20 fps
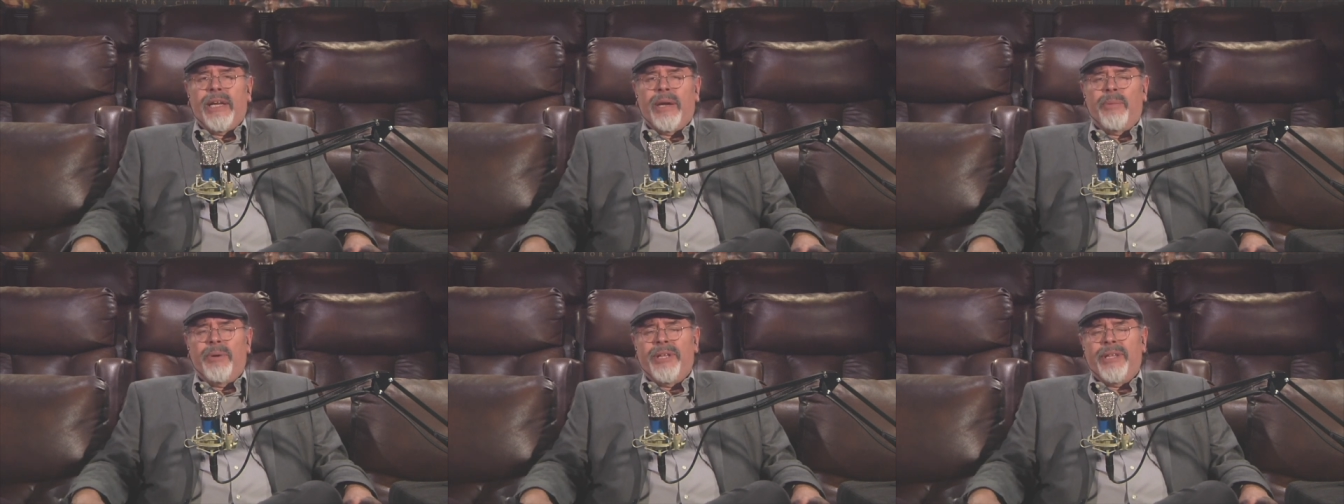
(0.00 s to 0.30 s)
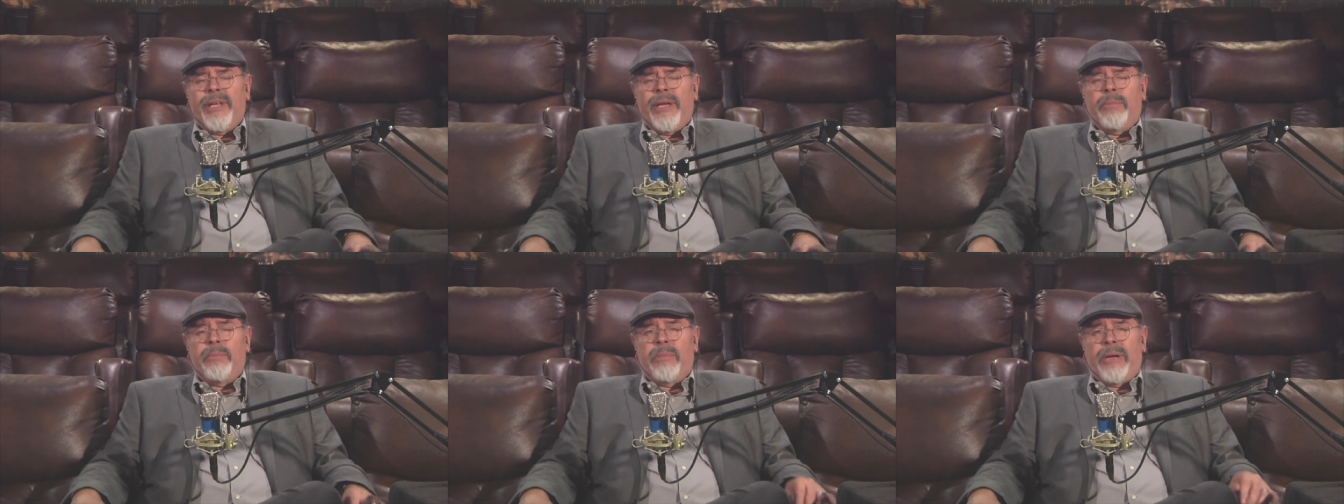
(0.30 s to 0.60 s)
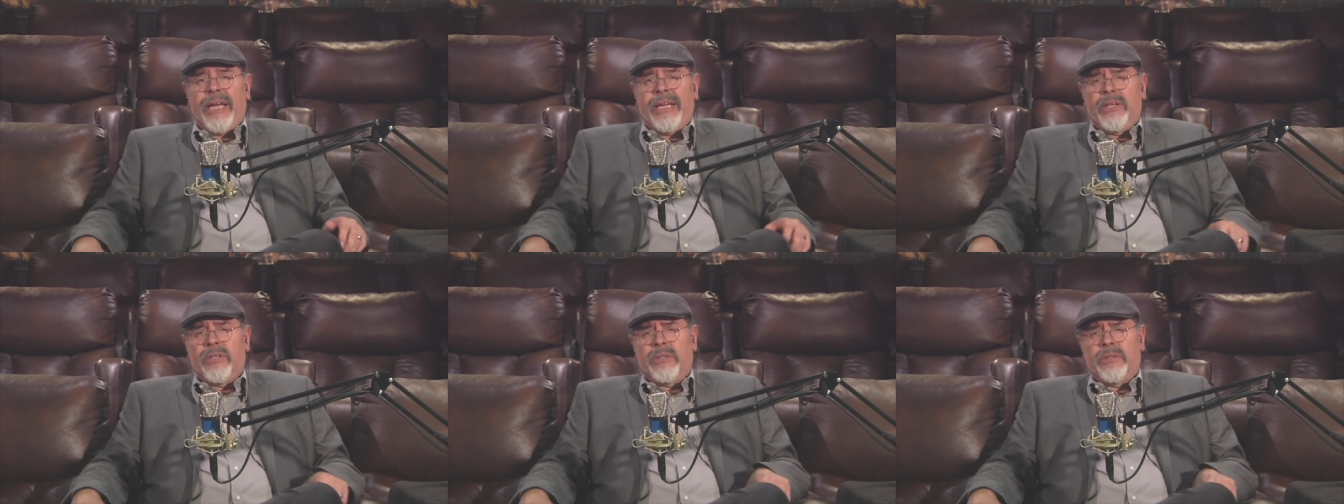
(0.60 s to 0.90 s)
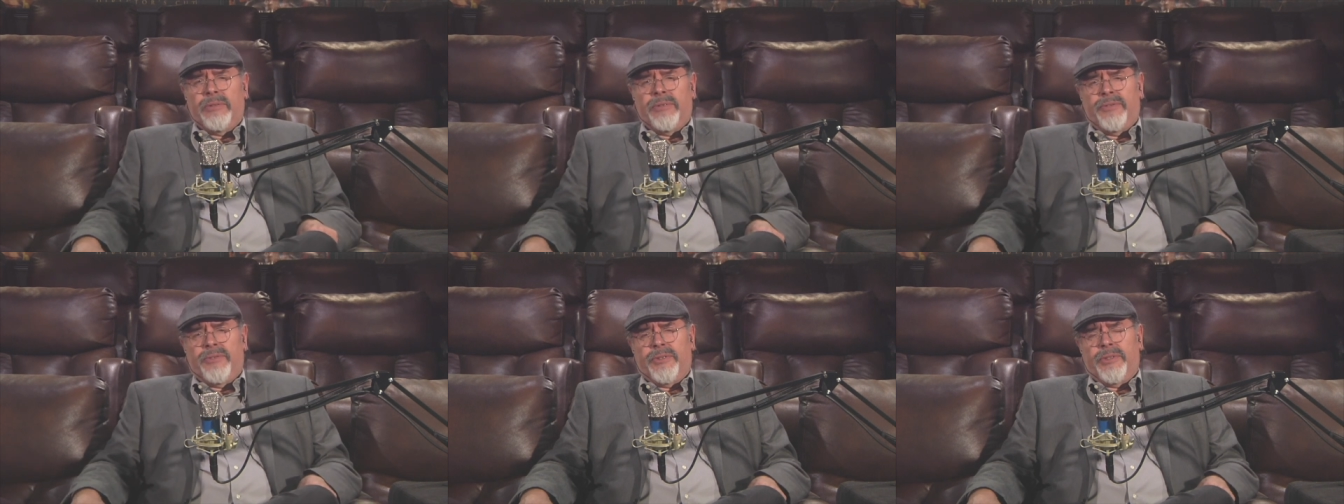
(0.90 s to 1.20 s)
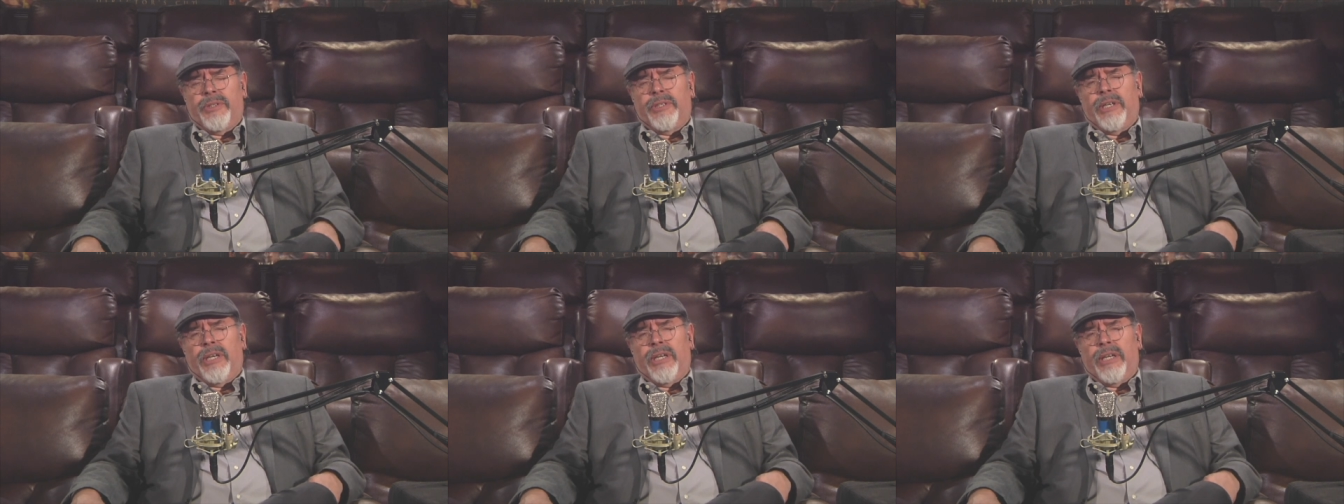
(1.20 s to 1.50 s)
And I want to thank Michael
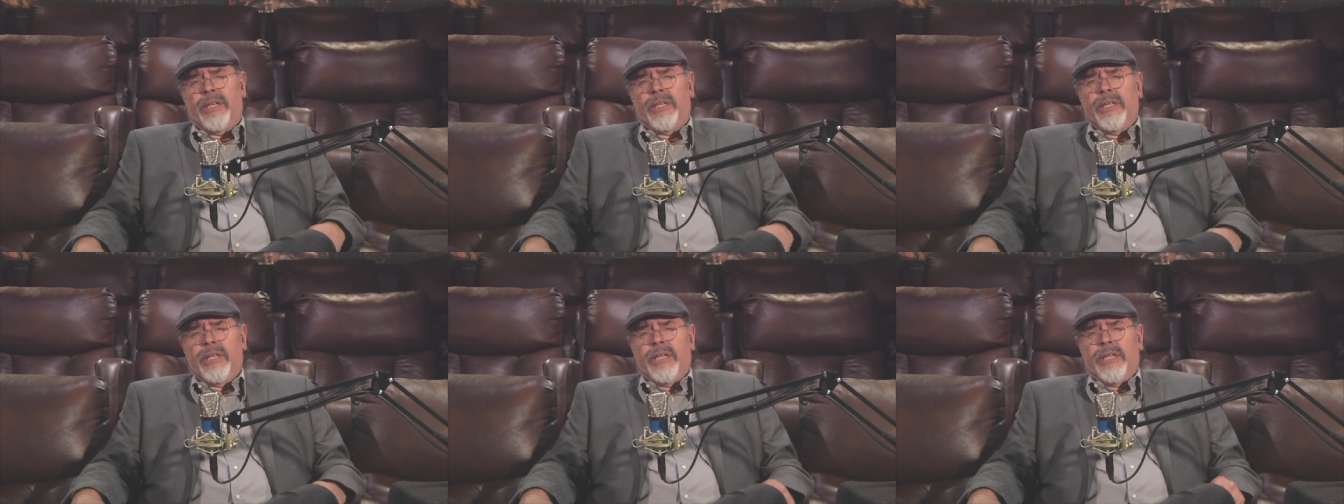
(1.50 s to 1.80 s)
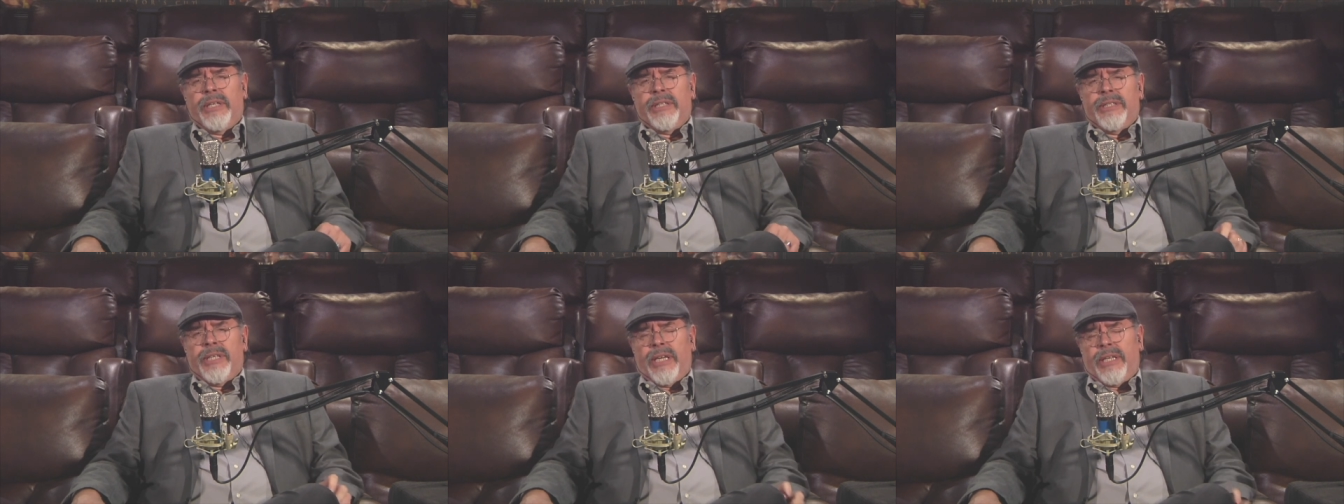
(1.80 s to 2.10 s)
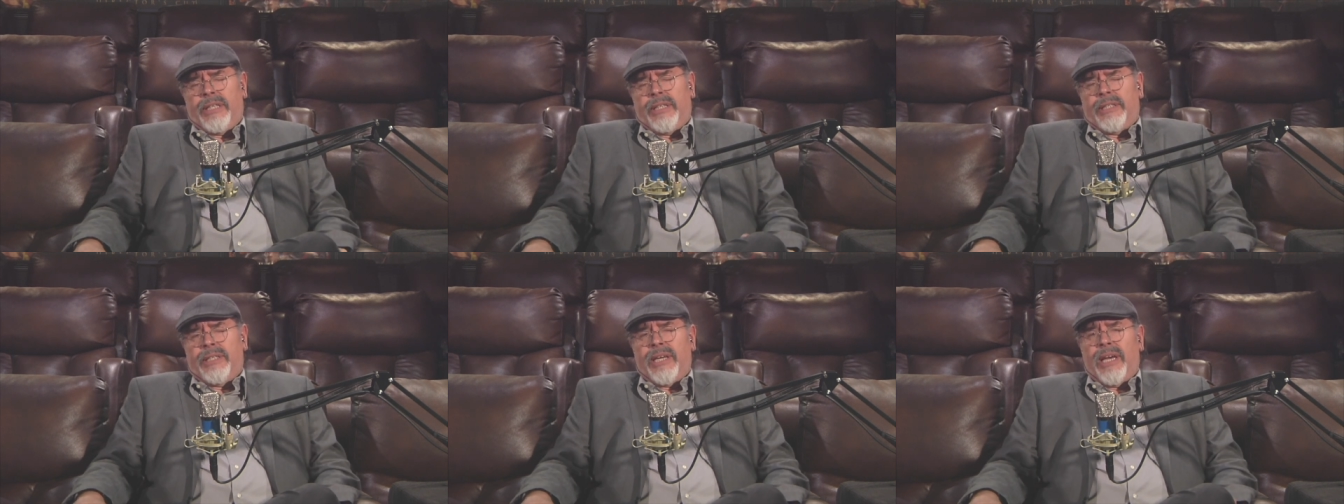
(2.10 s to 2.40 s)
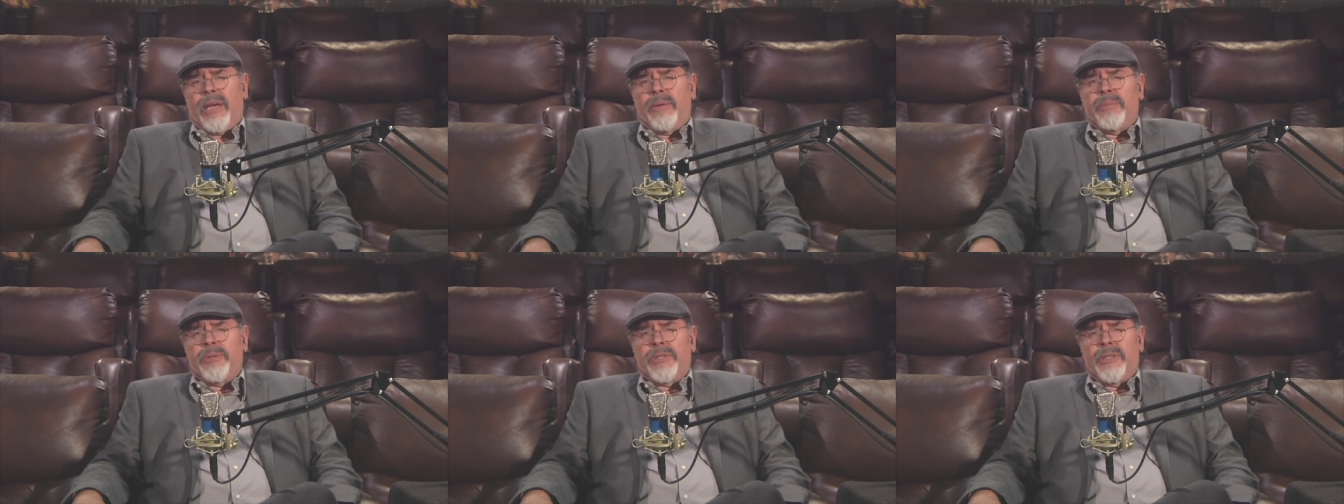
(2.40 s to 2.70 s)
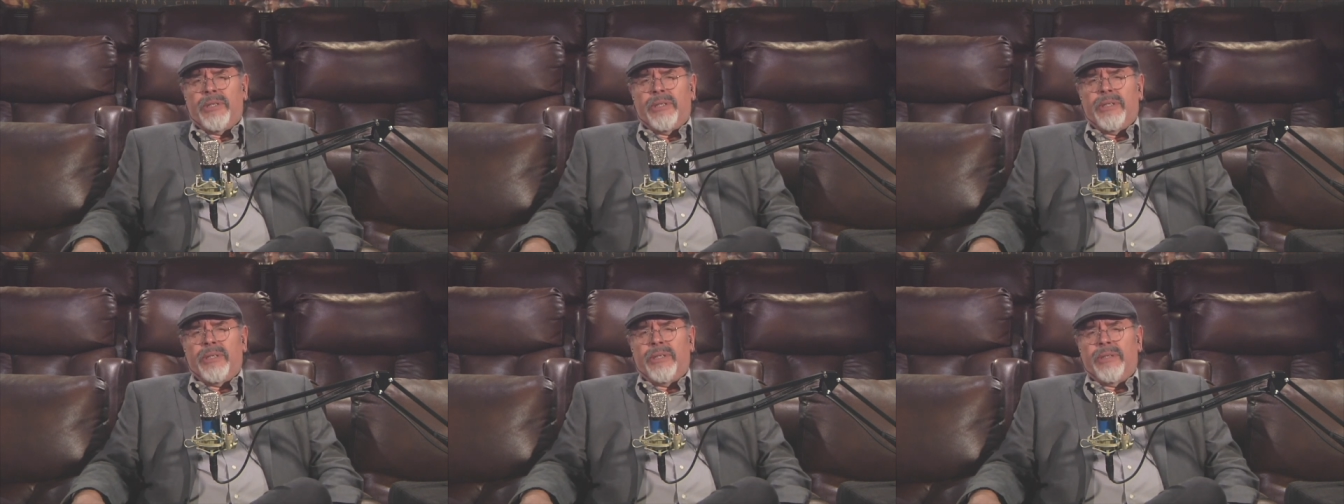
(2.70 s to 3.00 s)
for taking the time
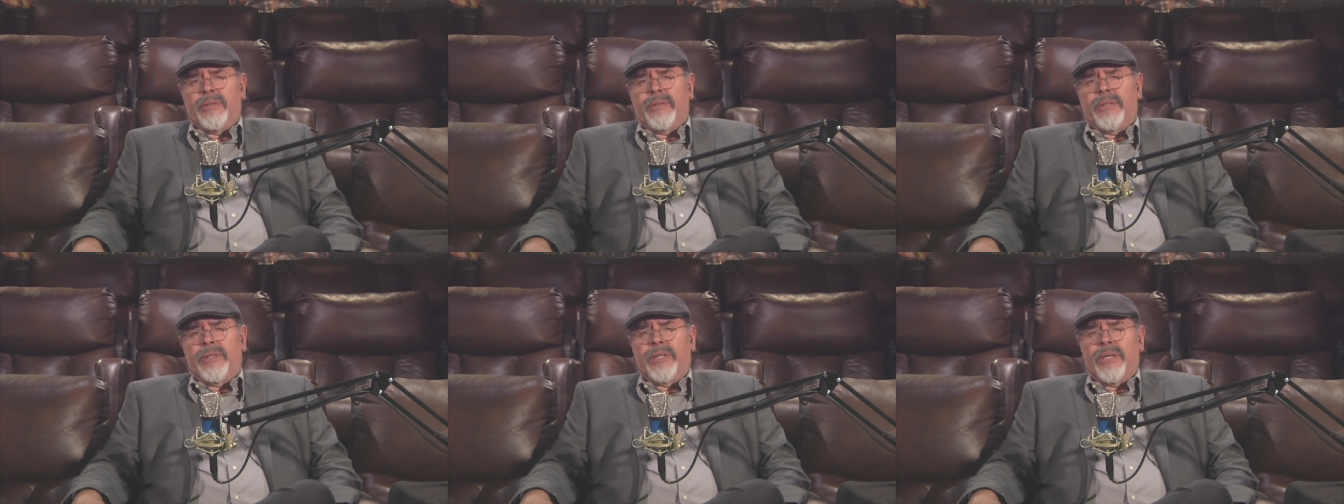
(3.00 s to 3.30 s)
to